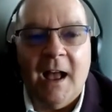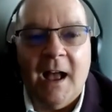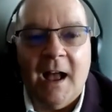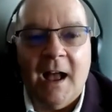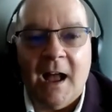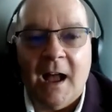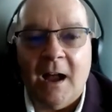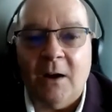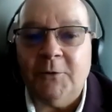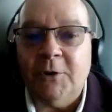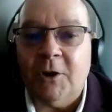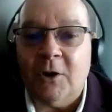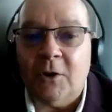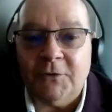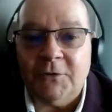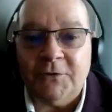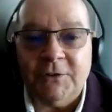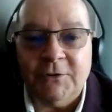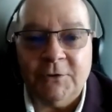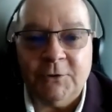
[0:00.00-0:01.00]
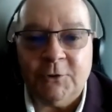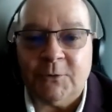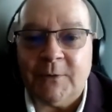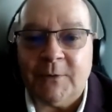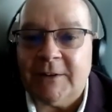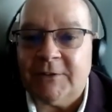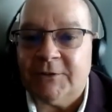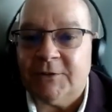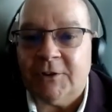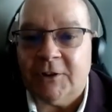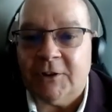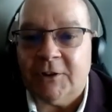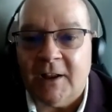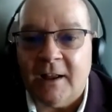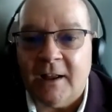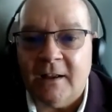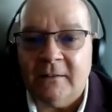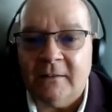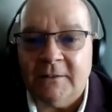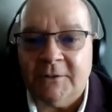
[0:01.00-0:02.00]
How you continue to answer the
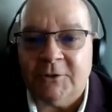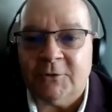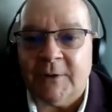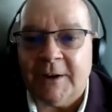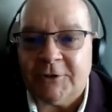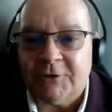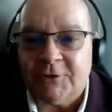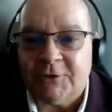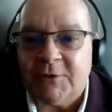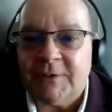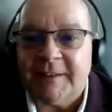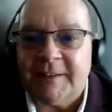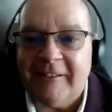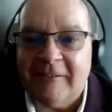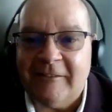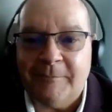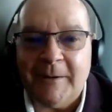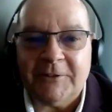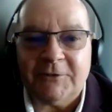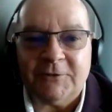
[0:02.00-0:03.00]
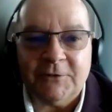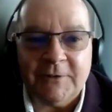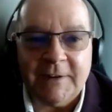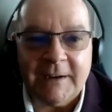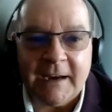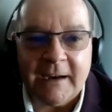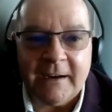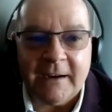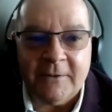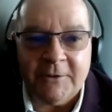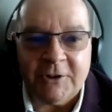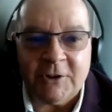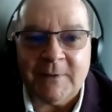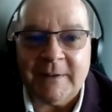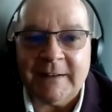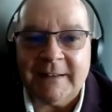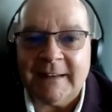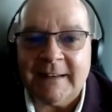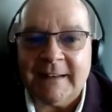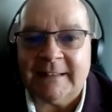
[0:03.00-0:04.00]
call to ensure safe patient care
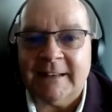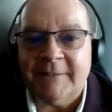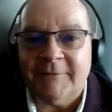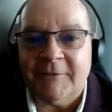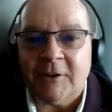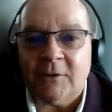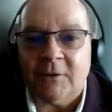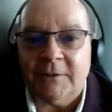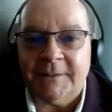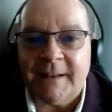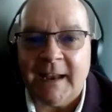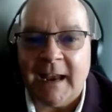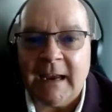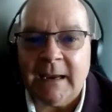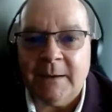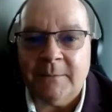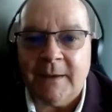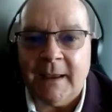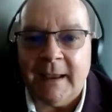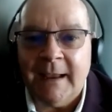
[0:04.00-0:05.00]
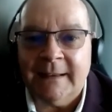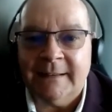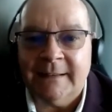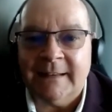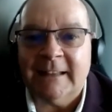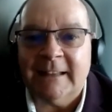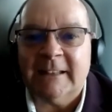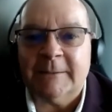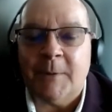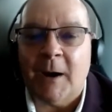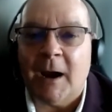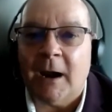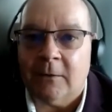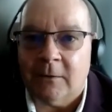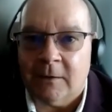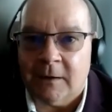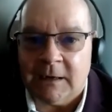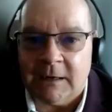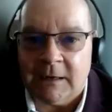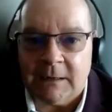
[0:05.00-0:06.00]
during this difficult time is
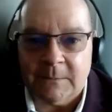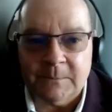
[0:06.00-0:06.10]
inspiring.